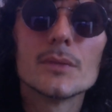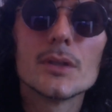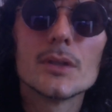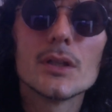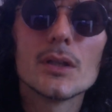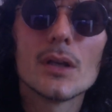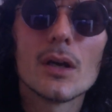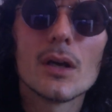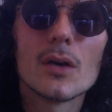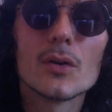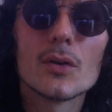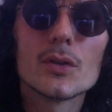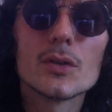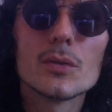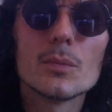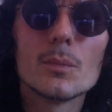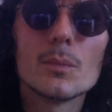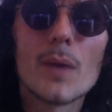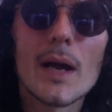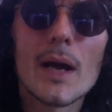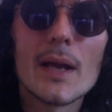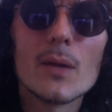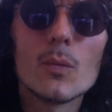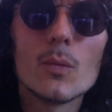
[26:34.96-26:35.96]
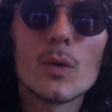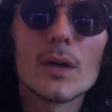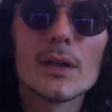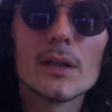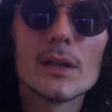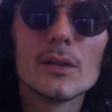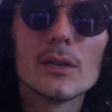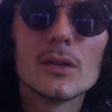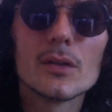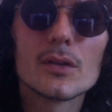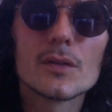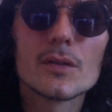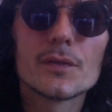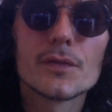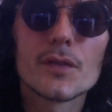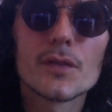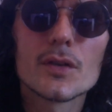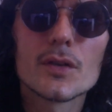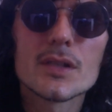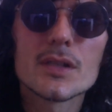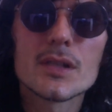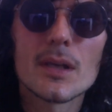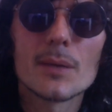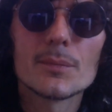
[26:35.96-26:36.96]
you might want to look for
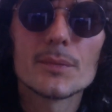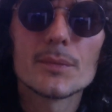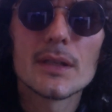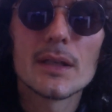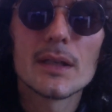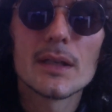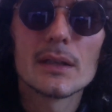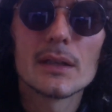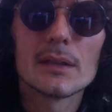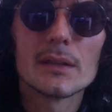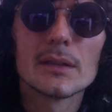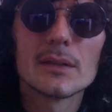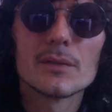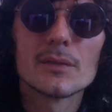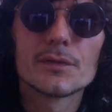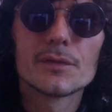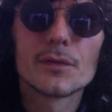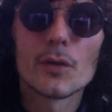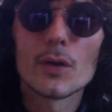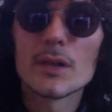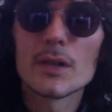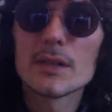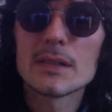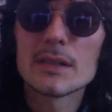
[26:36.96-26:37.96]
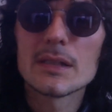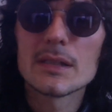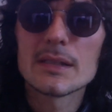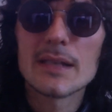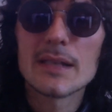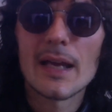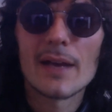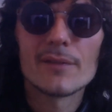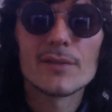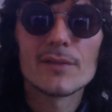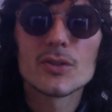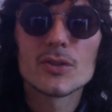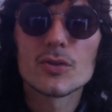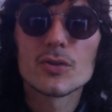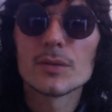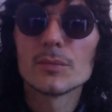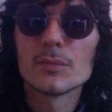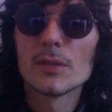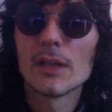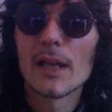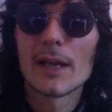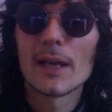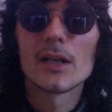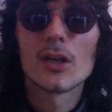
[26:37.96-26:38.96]
something. For instance, have a
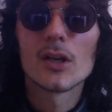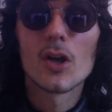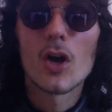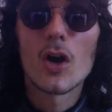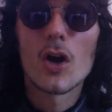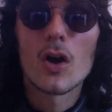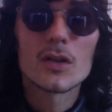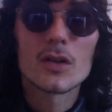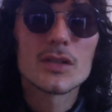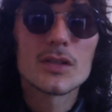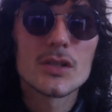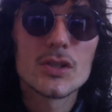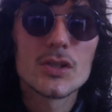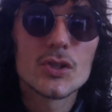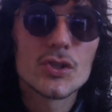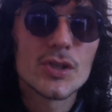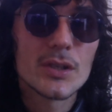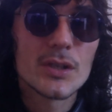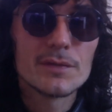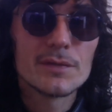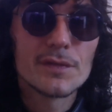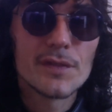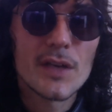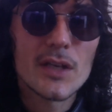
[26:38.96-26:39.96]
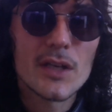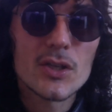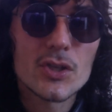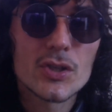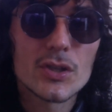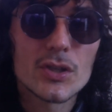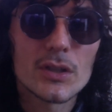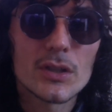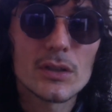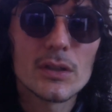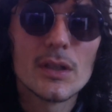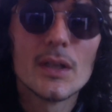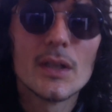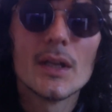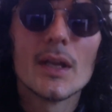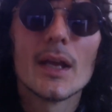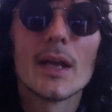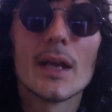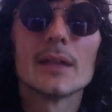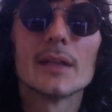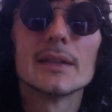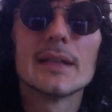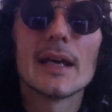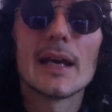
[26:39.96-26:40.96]
treatment like an oxygen facial
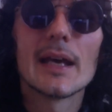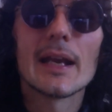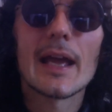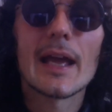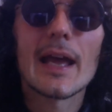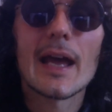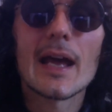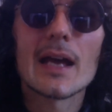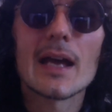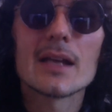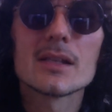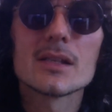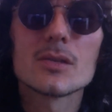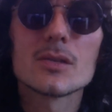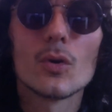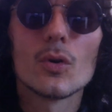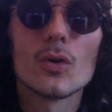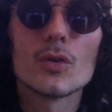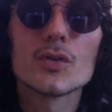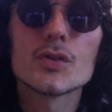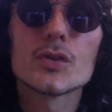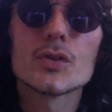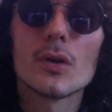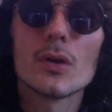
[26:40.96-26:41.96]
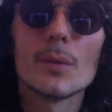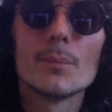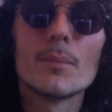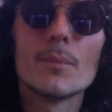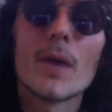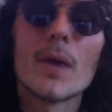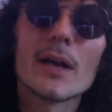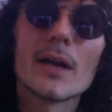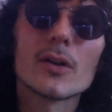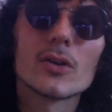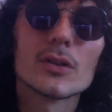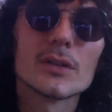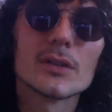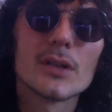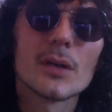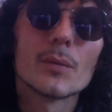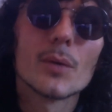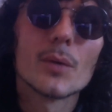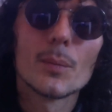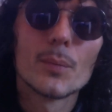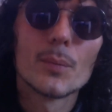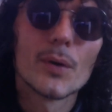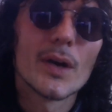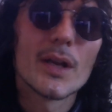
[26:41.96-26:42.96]
that has also a
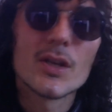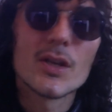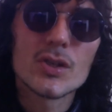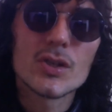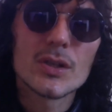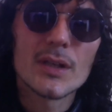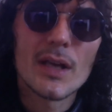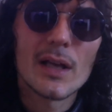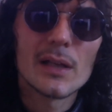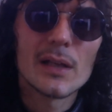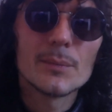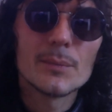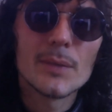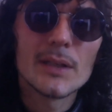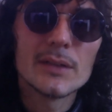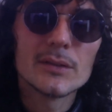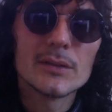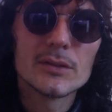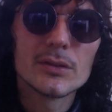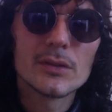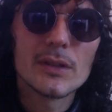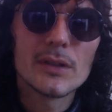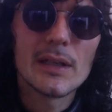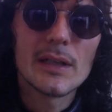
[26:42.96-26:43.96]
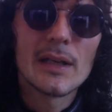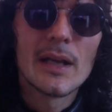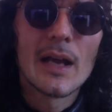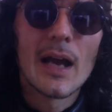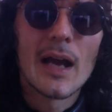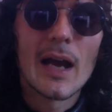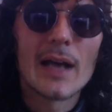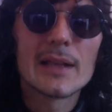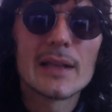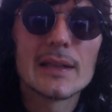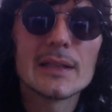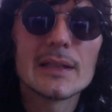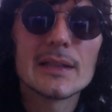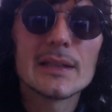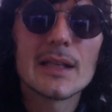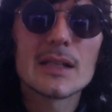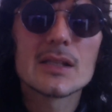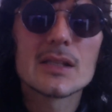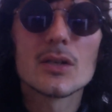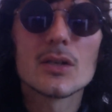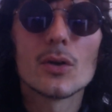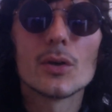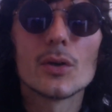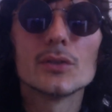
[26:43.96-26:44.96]
microdermabrasion element to it. I think
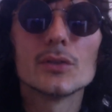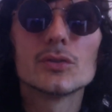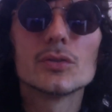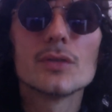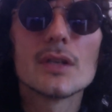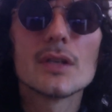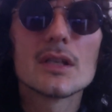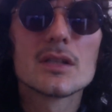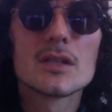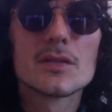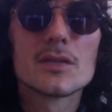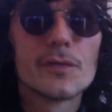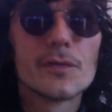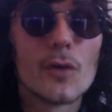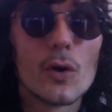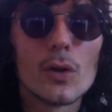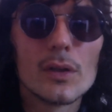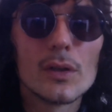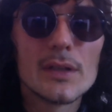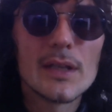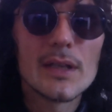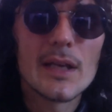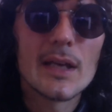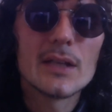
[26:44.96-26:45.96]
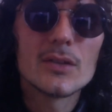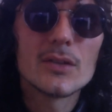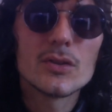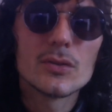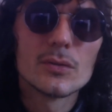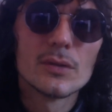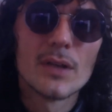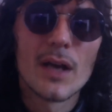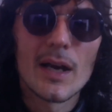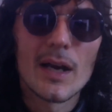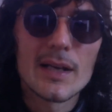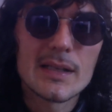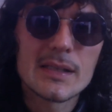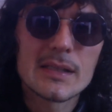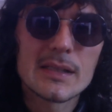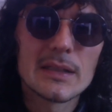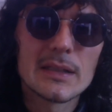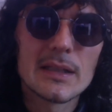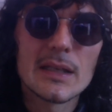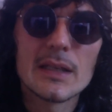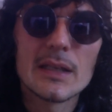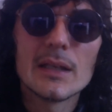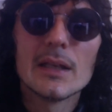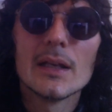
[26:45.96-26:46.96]
that's going to exfoliate you
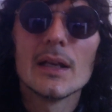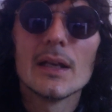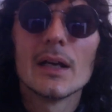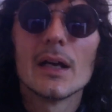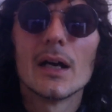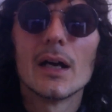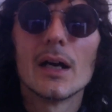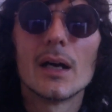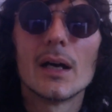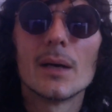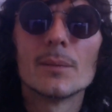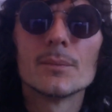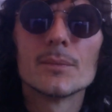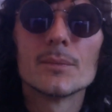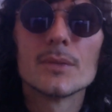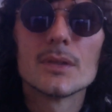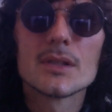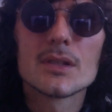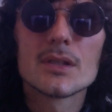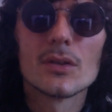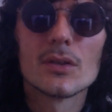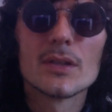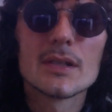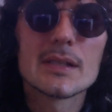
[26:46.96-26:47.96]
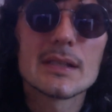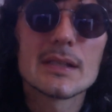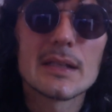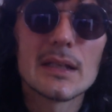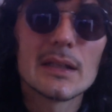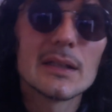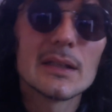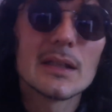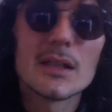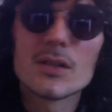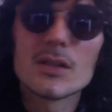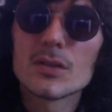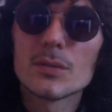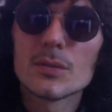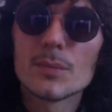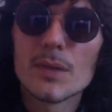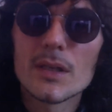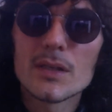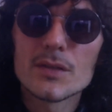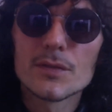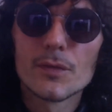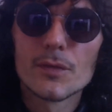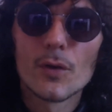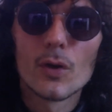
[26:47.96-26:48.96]
nicely. So the skin needs to be
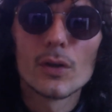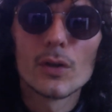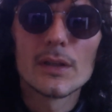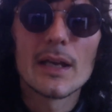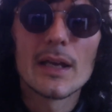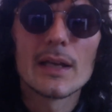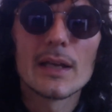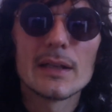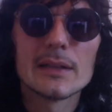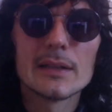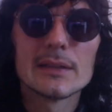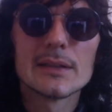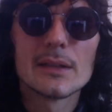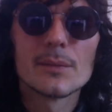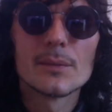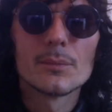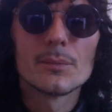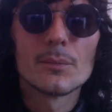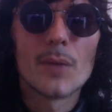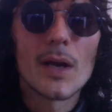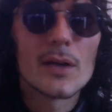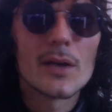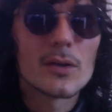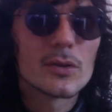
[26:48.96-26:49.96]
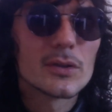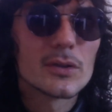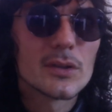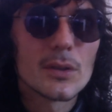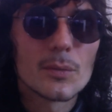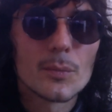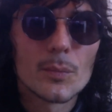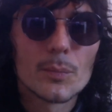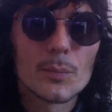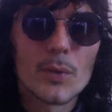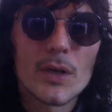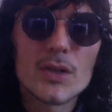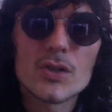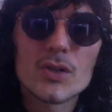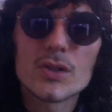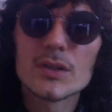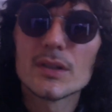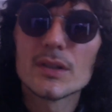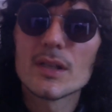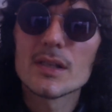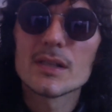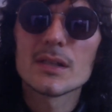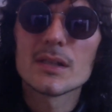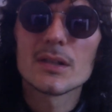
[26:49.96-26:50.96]
exfoliated. The microdermabrasion
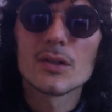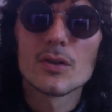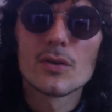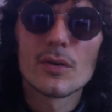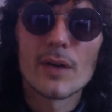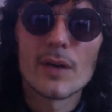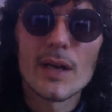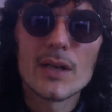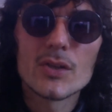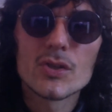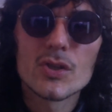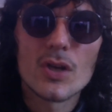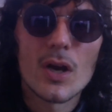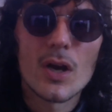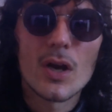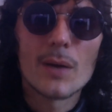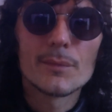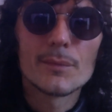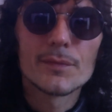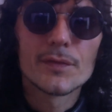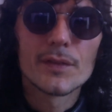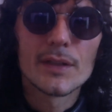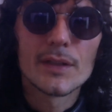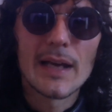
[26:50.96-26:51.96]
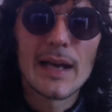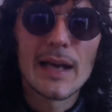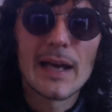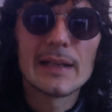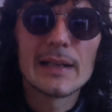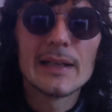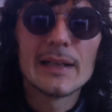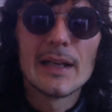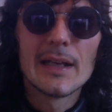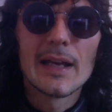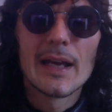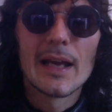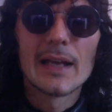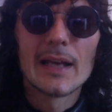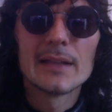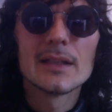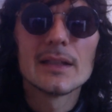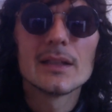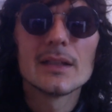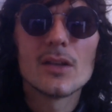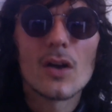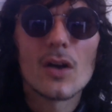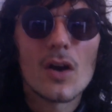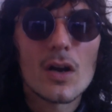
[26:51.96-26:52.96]
does a great job for that. And
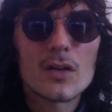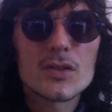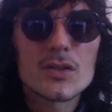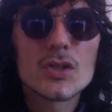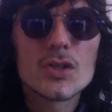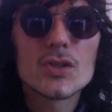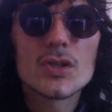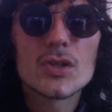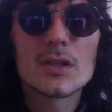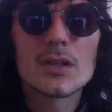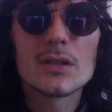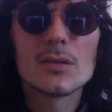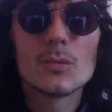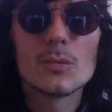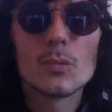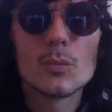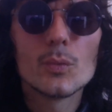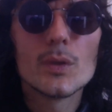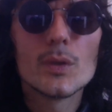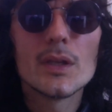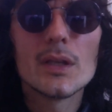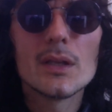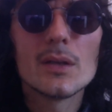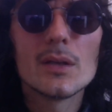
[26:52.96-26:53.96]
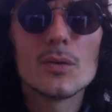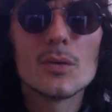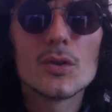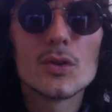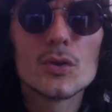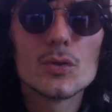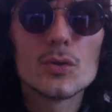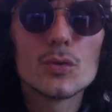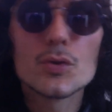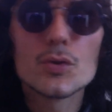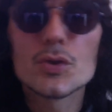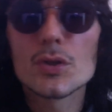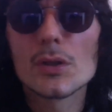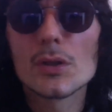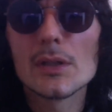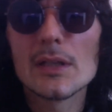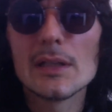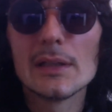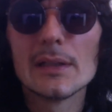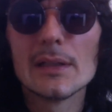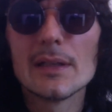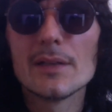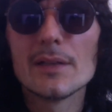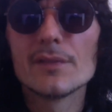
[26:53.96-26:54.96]
then the oxygen, we usually
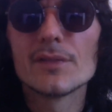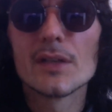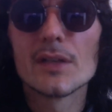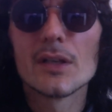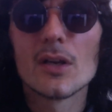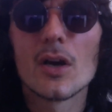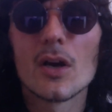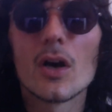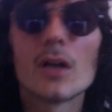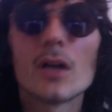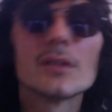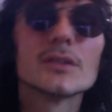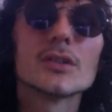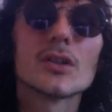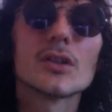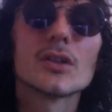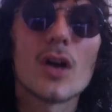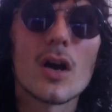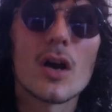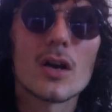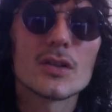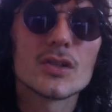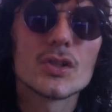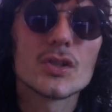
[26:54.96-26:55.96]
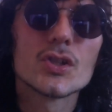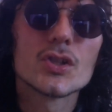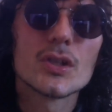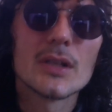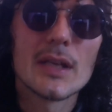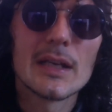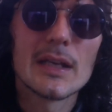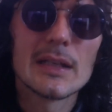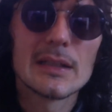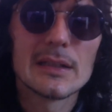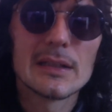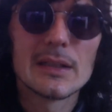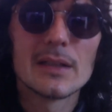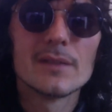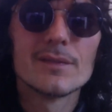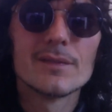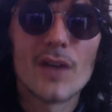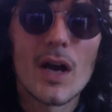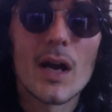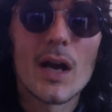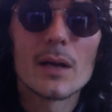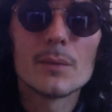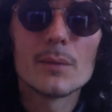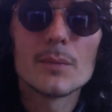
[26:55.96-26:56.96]
live in under-oxygenated
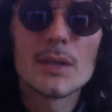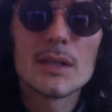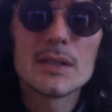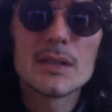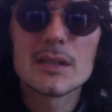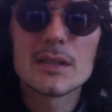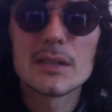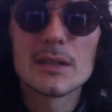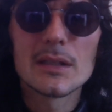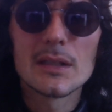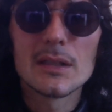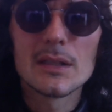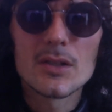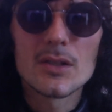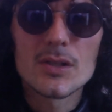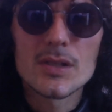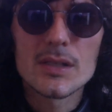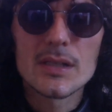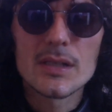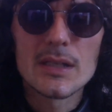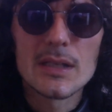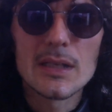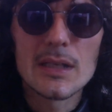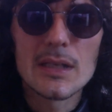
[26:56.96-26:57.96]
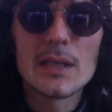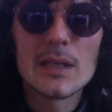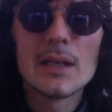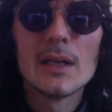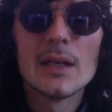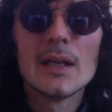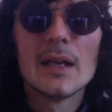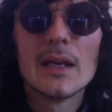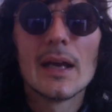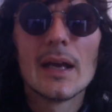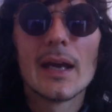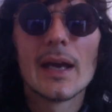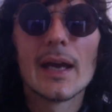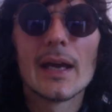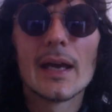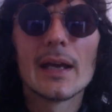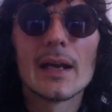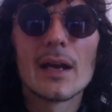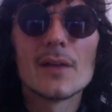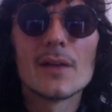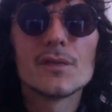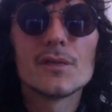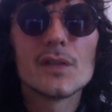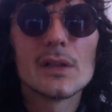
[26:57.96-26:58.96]
environments in inner city. And
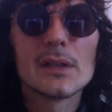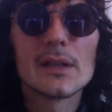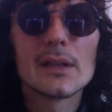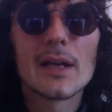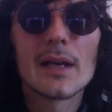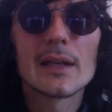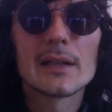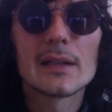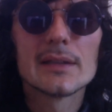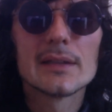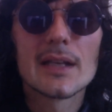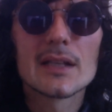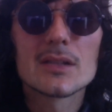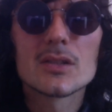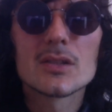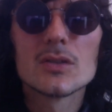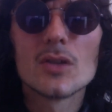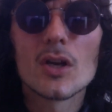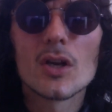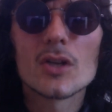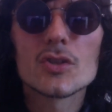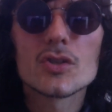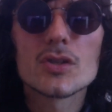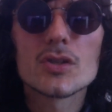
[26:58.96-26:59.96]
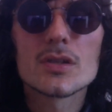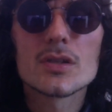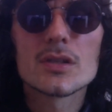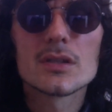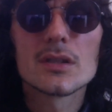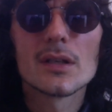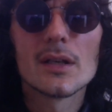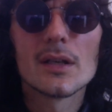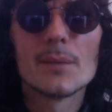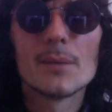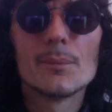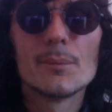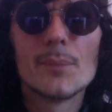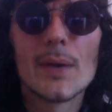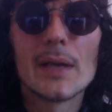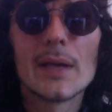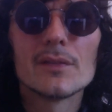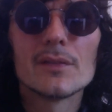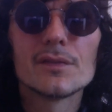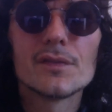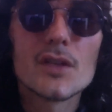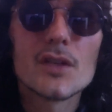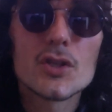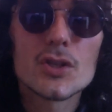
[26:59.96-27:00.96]
I feel like that's not just a
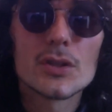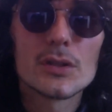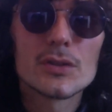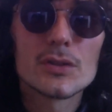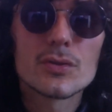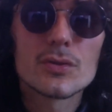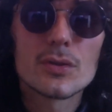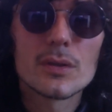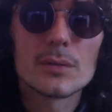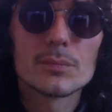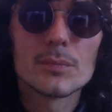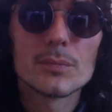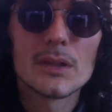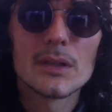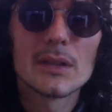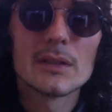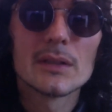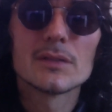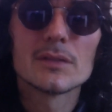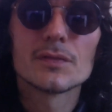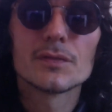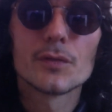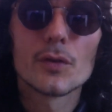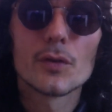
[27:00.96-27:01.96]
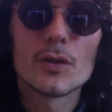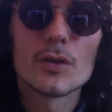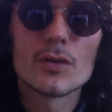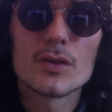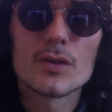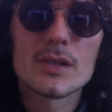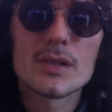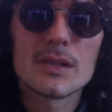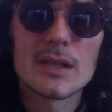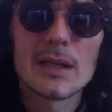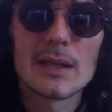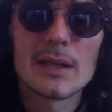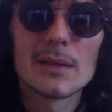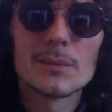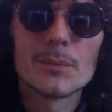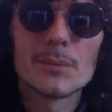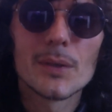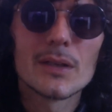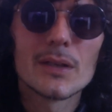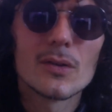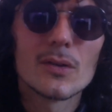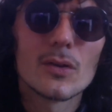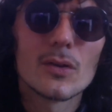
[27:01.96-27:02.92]
beneficial treatment for your skin, but